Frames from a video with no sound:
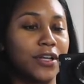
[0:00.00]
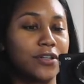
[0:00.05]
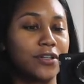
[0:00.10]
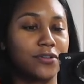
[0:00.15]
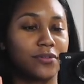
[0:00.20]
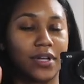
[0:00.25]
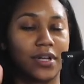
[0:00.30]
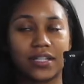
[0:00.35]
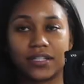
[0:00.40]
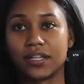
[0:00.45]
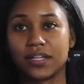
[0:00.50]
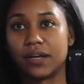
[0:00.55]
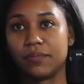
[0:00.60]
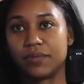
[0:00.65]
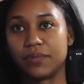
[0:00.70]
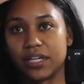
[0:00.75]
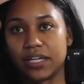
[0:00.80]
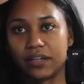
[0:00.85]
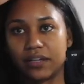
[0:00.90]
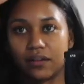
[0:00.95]
So that's the
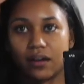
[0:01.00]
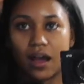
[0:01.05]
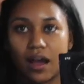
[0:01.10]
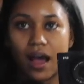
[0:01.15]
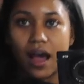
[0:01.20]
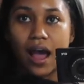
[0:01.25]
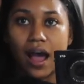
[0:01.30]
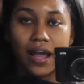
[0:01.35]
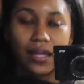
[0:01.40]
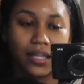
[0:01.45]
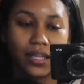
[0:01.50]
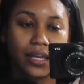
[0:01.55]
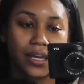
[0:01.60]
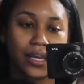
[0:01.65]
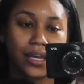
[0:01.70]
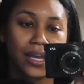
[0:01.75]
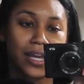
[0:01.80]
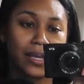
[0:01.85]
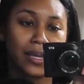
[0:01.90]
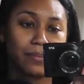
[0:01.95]
update. I like
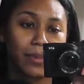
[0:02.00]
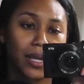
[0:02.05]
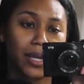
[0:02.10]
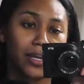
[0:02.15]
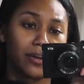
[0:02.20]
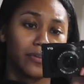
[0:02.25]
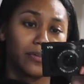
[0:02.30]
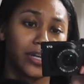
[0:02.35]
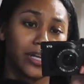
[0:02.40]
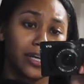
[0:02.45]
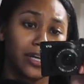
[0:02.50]
hate my hair right